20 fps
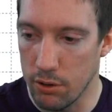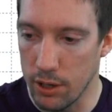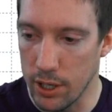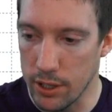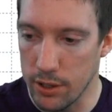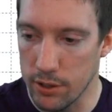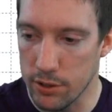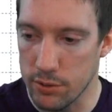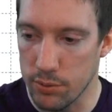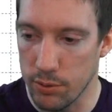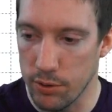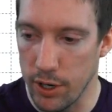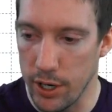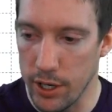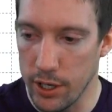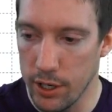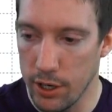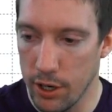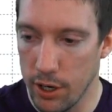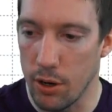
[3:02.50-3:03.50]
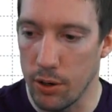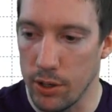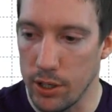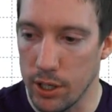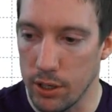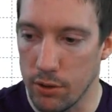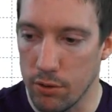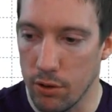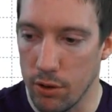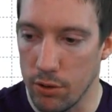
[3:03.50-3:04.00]
this one right here, it
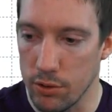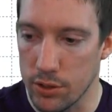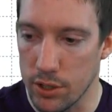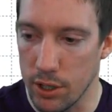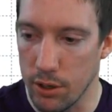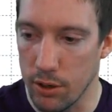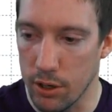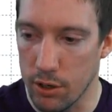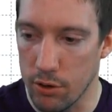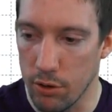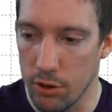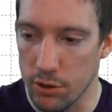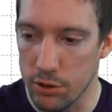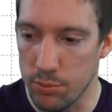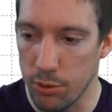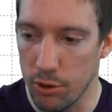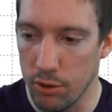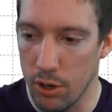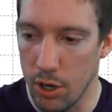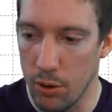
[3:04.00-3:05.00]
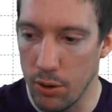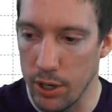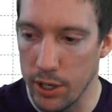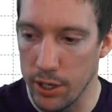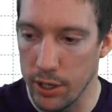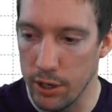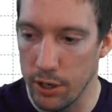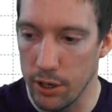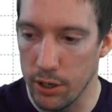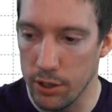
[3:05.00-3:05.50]
closed below it
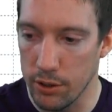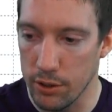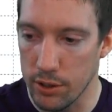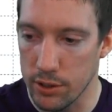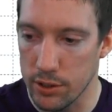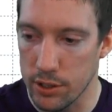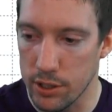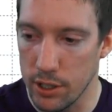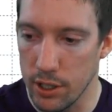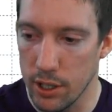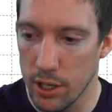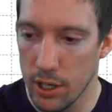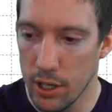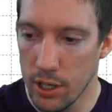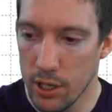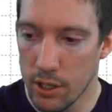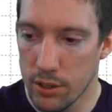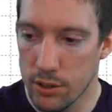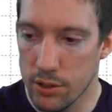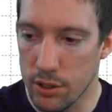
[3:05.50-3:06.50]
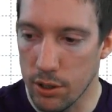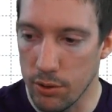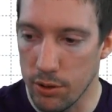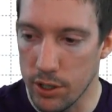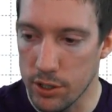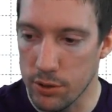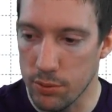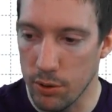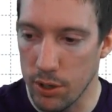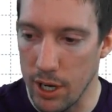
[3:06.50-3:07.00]
here, you can see. So
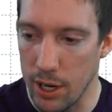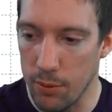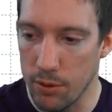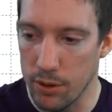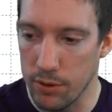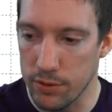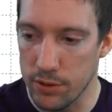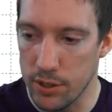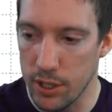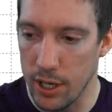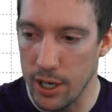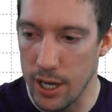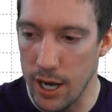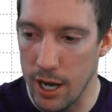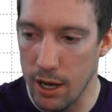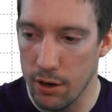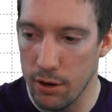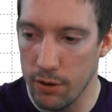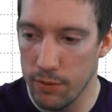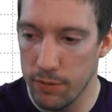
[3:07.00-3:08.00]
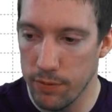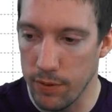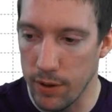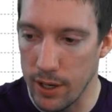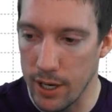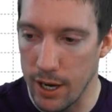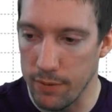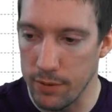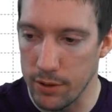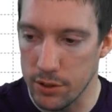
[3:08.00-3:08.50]
this one I would have stayed out of, and
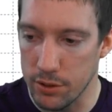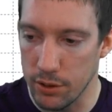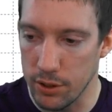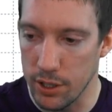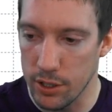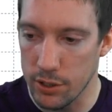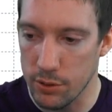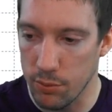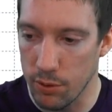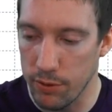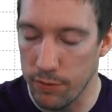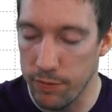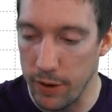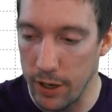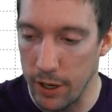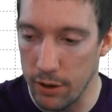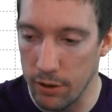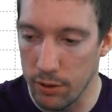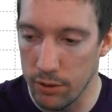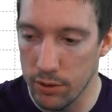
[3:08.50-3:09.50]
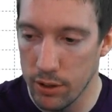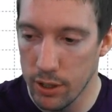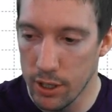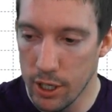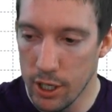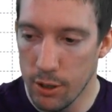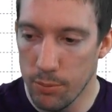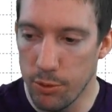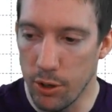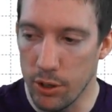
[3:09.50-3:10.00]
obviously this one failed.
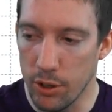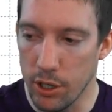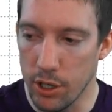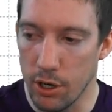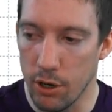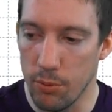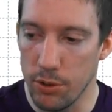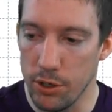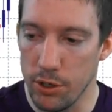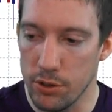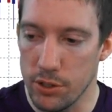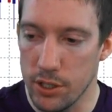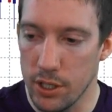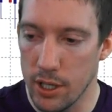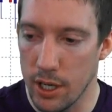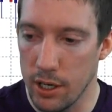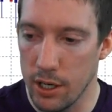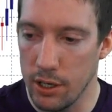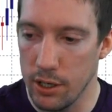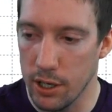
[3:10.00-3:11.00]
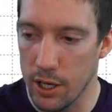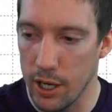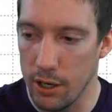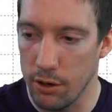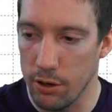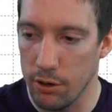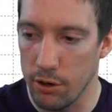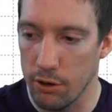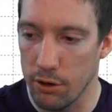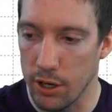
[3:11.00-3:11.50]
But when you see that indicator,
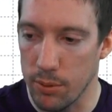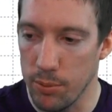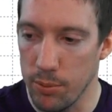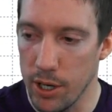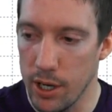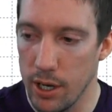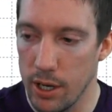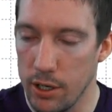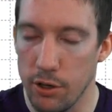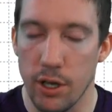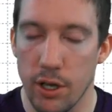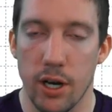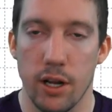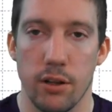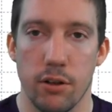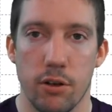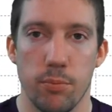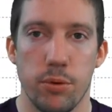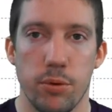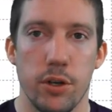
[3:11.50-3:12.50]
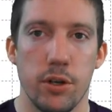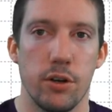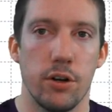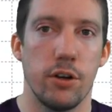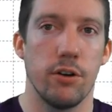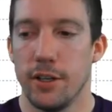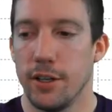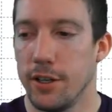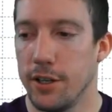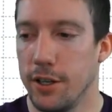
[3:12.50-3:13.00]
you're like, man, you get on the computer, you're
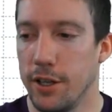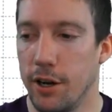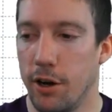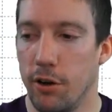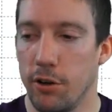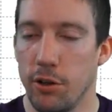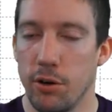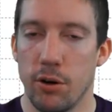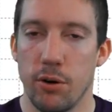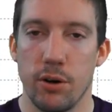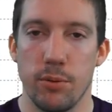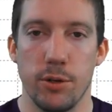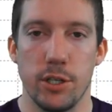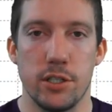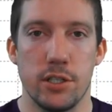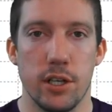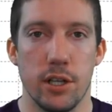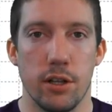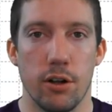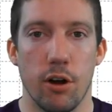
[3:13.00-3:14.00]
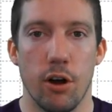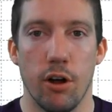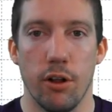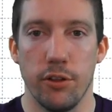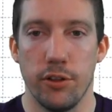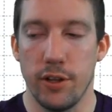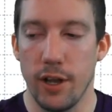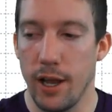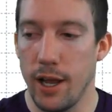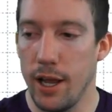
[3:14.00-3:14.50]
like, you don't want to be sitting there all
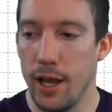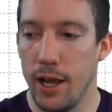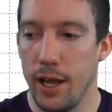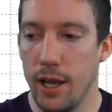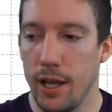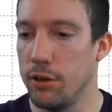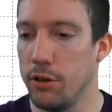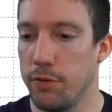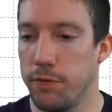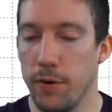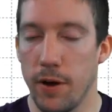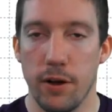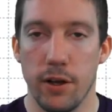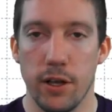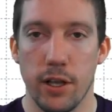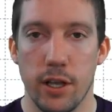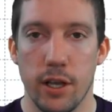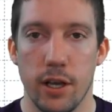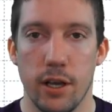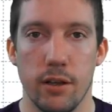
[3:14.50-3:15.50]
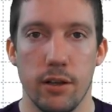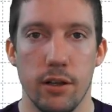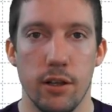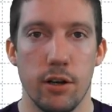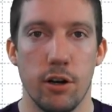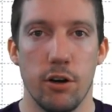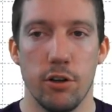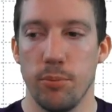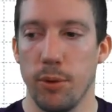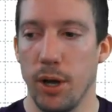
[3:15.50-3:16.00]
day. Finally get, you
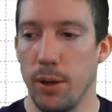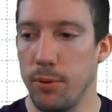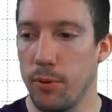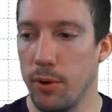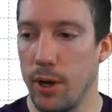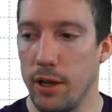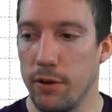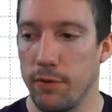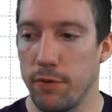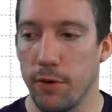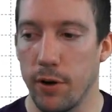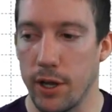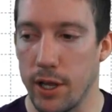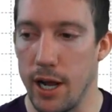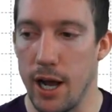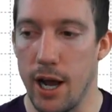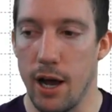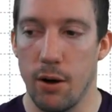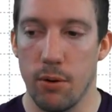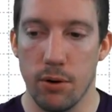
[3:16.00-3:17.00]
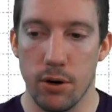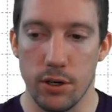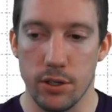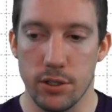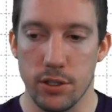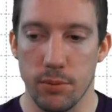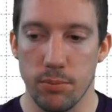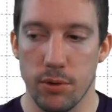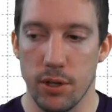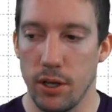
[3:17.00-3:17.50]
might be waiting for like an hour or
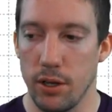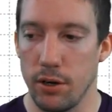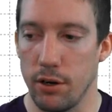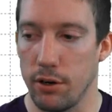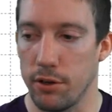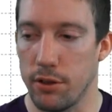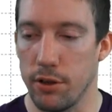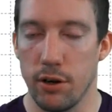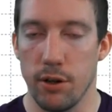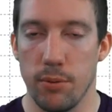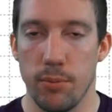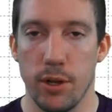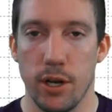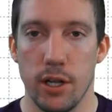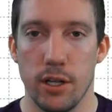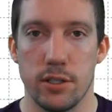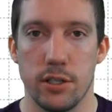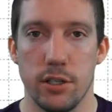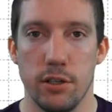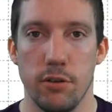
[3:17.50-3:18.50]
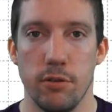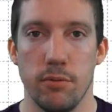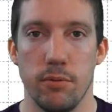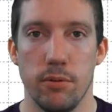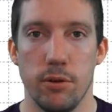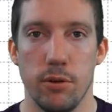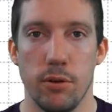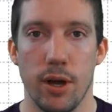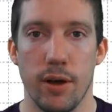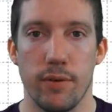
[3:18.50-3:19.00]
something, or 30 minutes, and
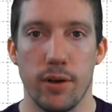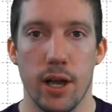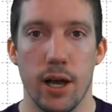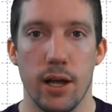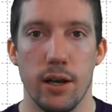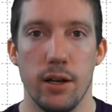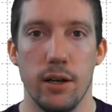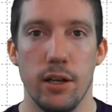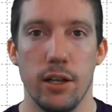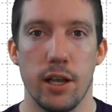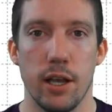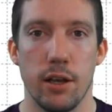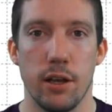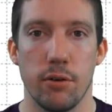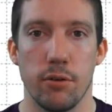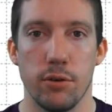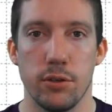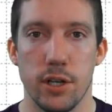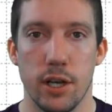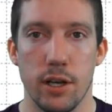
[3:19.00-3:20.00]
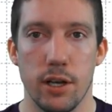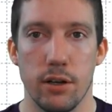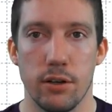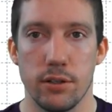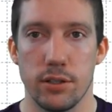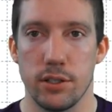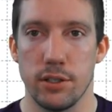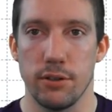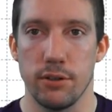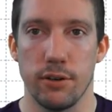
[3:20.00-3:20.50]
you haven't gotten any kangaroo
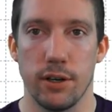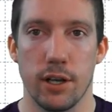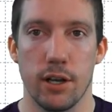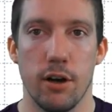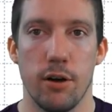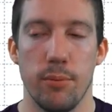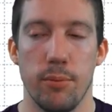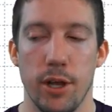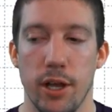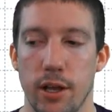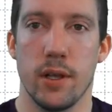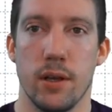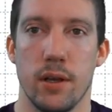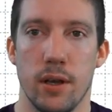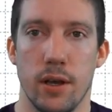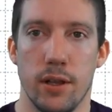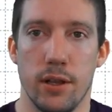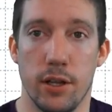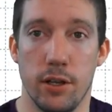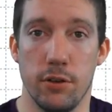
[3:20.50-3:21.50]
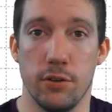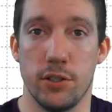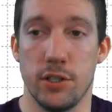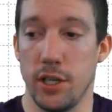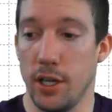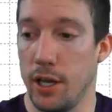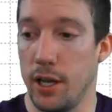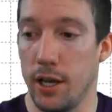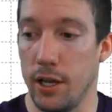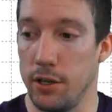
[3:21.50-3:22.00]
tails, and you're like, oh man. And then you
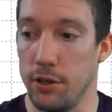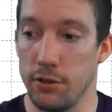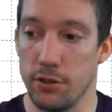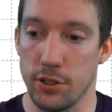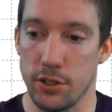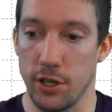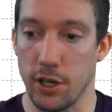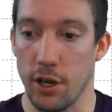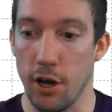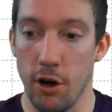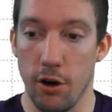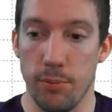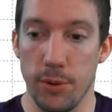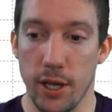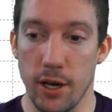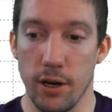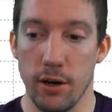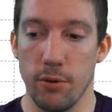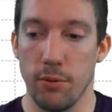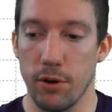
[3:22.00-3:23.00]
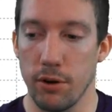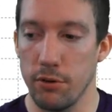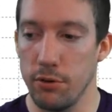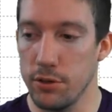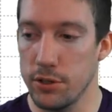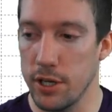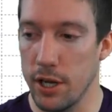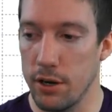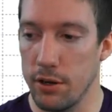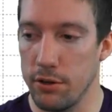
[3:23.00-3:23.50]
see it and you're just like, oh man, I don't want to lose
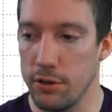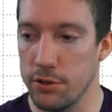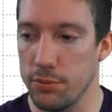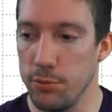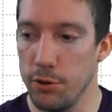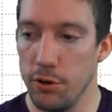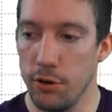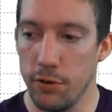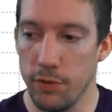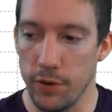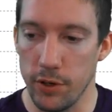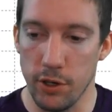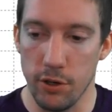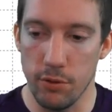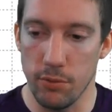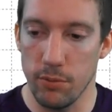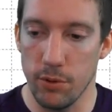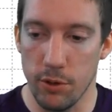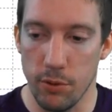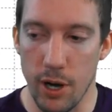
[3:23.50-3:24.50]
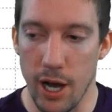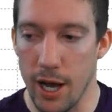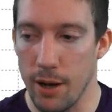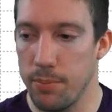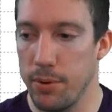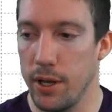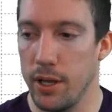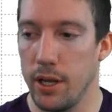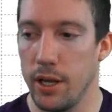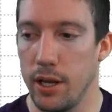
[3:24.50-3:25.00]
out on this move, and you hop
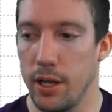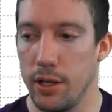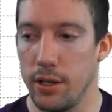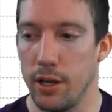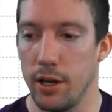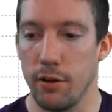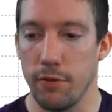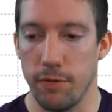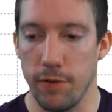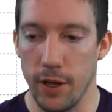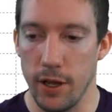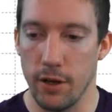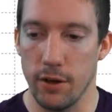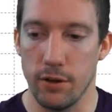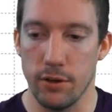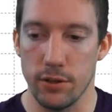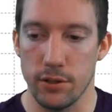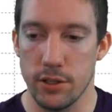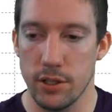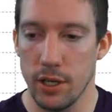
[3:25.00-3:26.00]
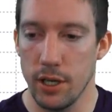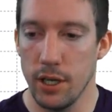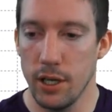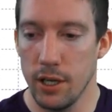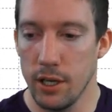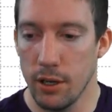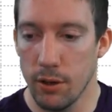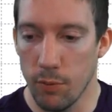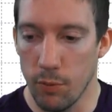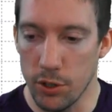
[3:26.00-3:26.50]
in it, and then it fails,
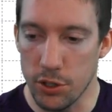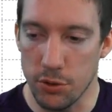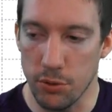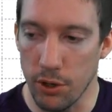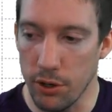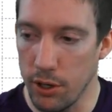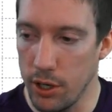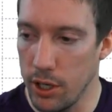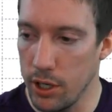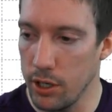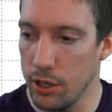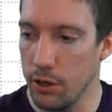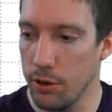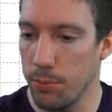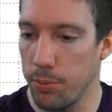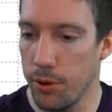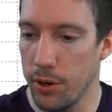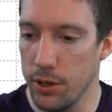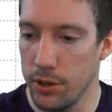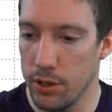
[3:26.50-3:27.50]
which really, you're putting